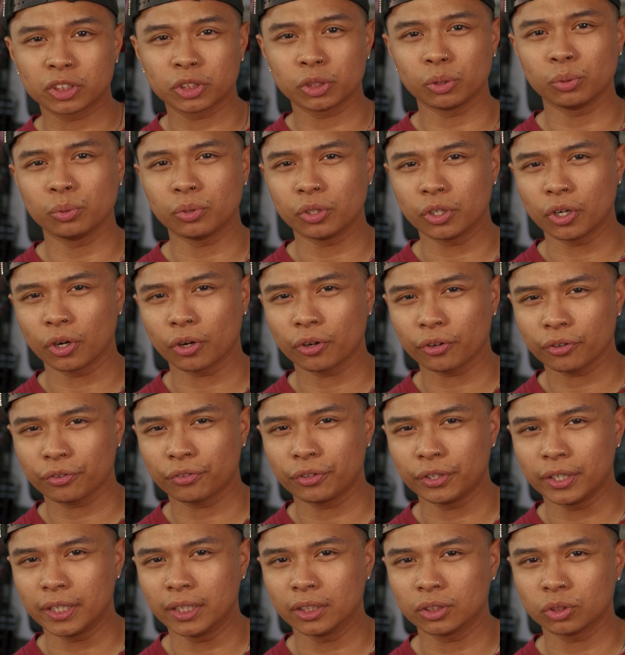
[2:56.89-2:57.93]
too
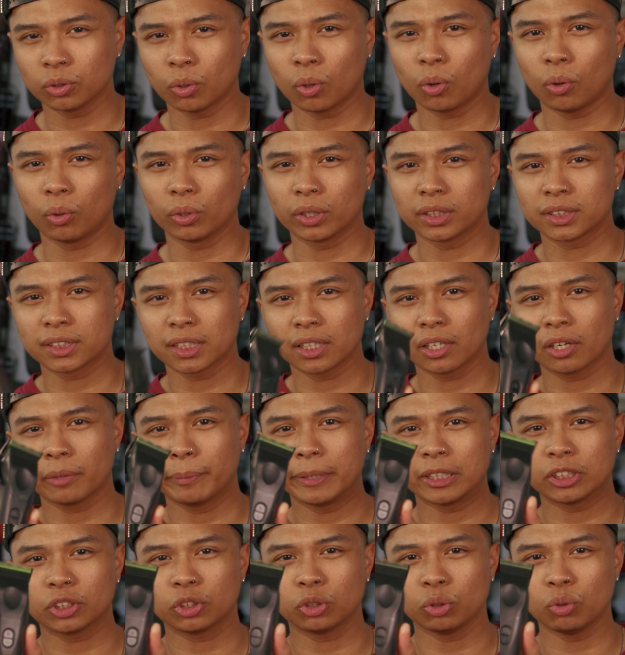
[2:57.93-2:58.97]
girthy to hold. It's a little
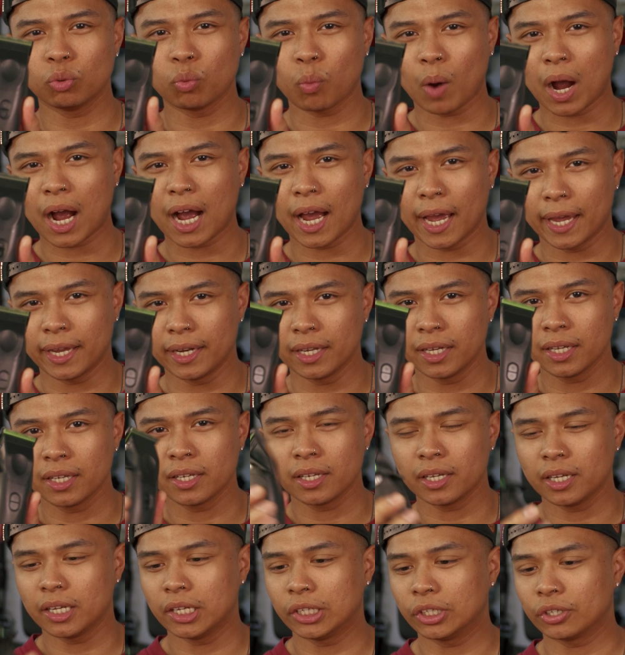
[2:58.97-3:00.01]
bit too wide
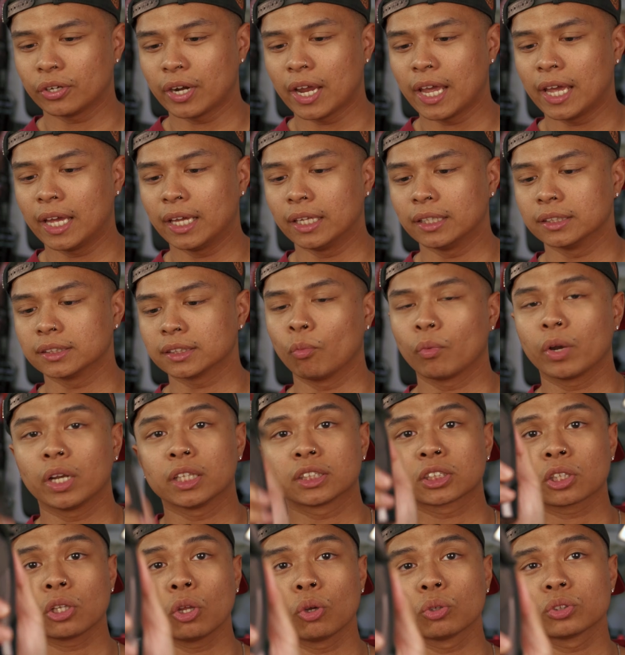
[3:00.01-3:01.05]
in your hands. When
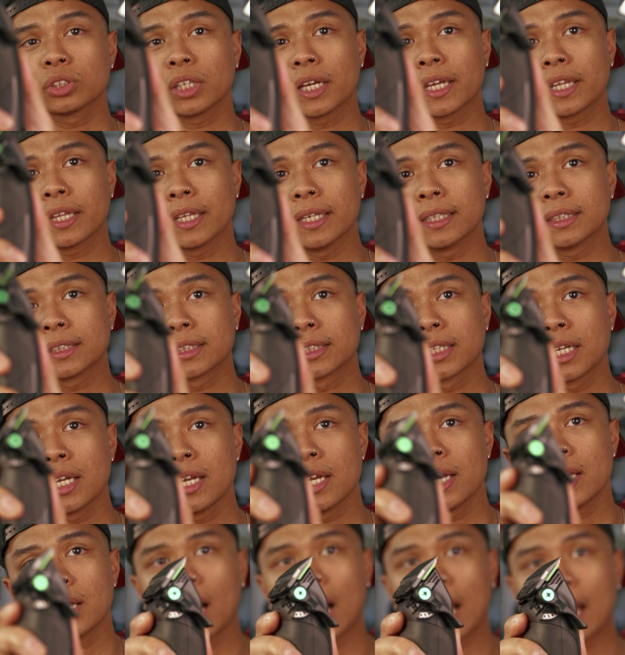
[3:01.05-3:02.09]
it's closed like this,
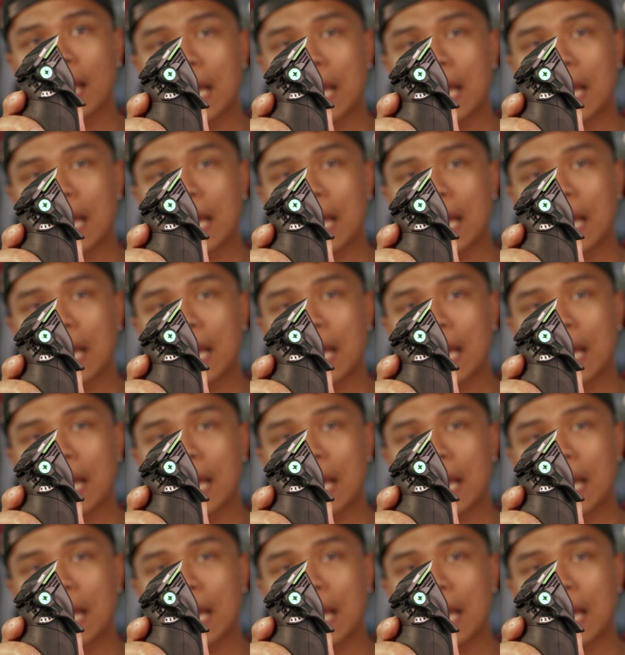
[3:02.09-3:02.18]
I